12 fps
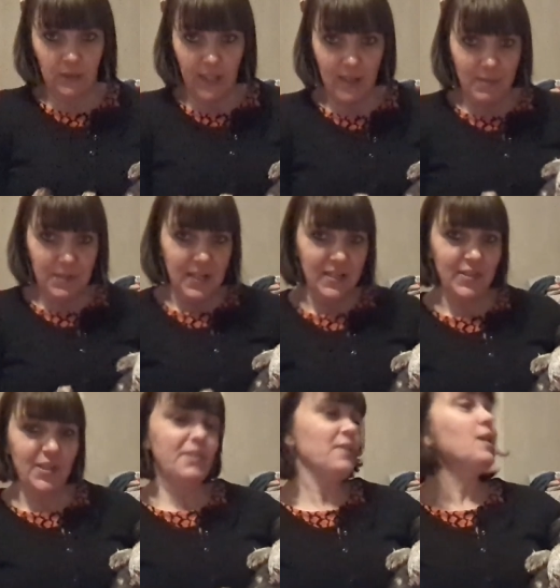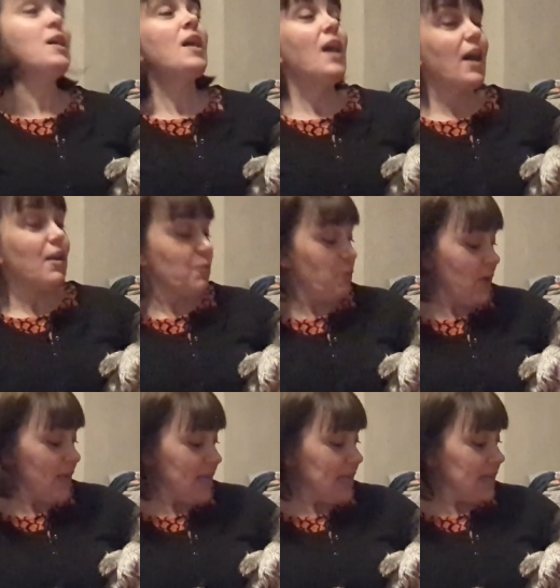Keep you decent.
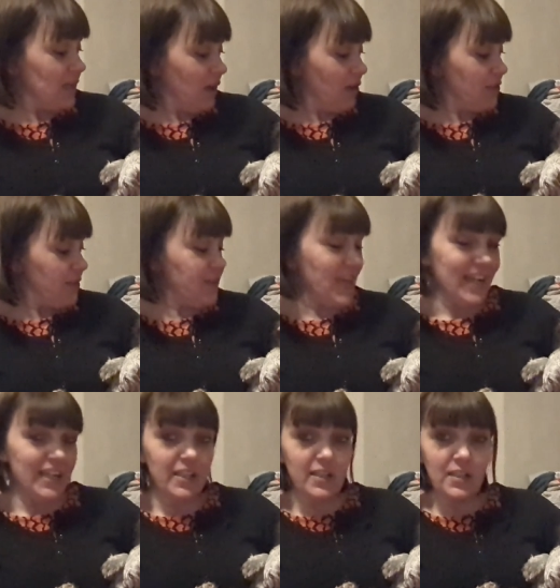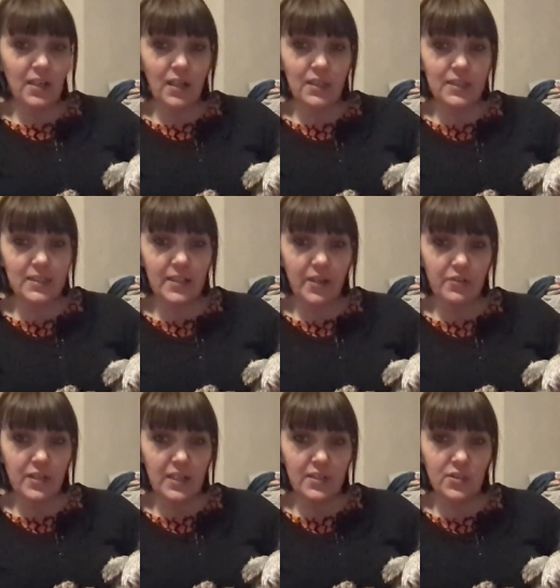We, I think, are going to go
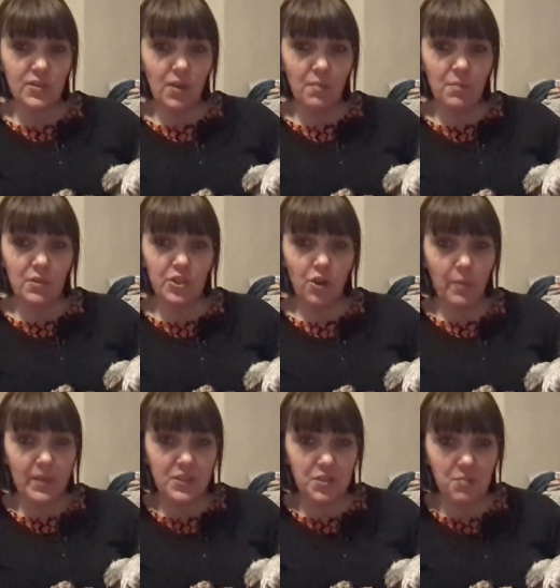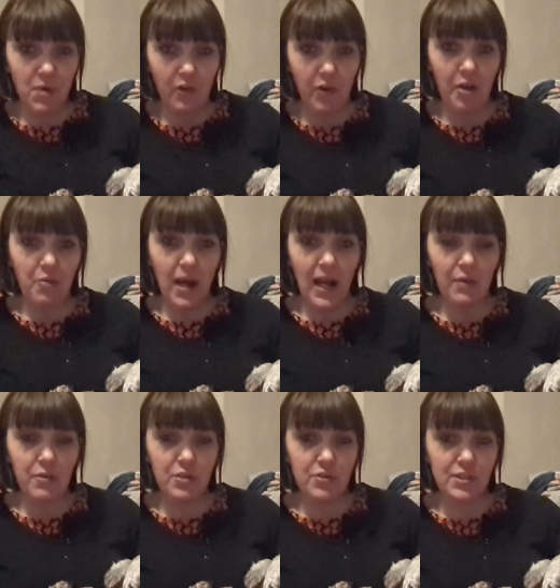and get some shopping tomorrow,
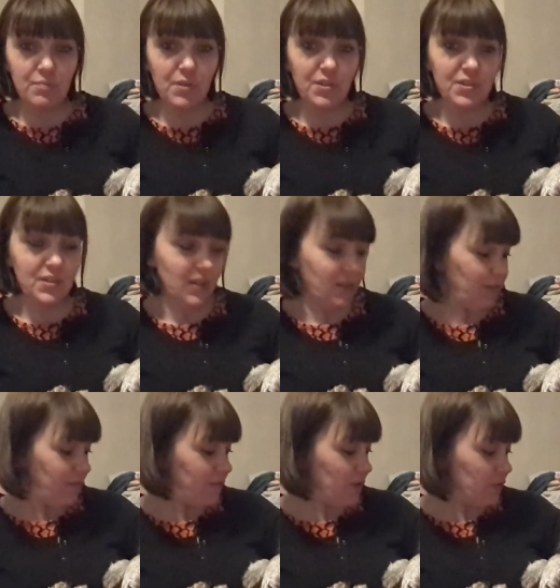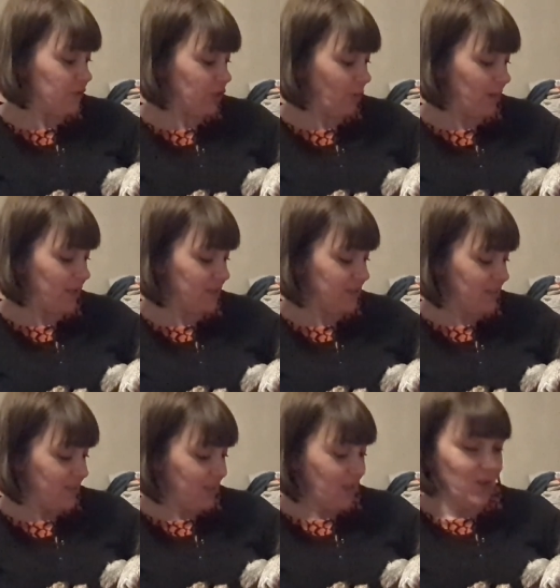our Christmas food shopping,
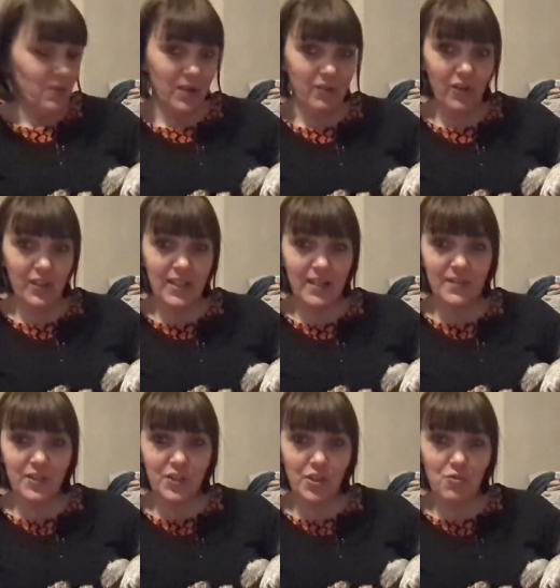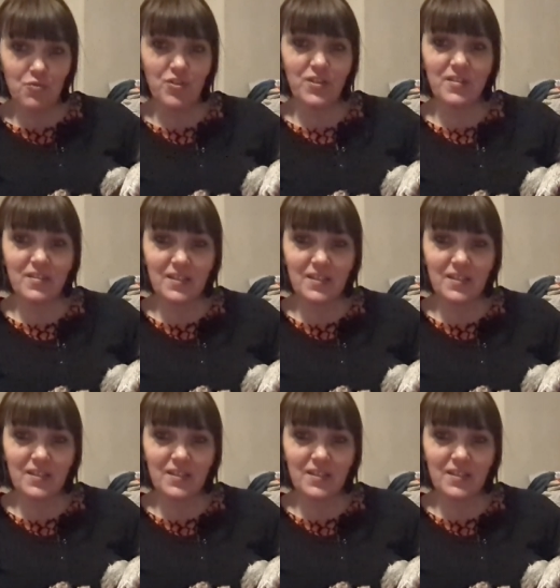where I let the children